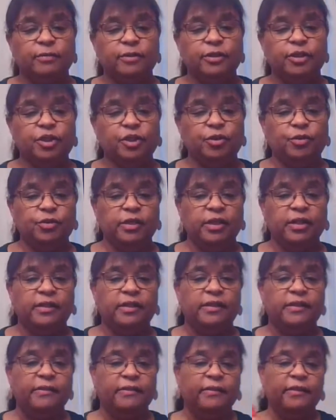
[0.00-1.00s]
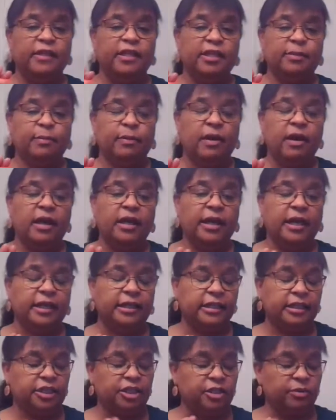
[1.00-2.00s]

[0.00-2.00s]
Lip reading: using this product.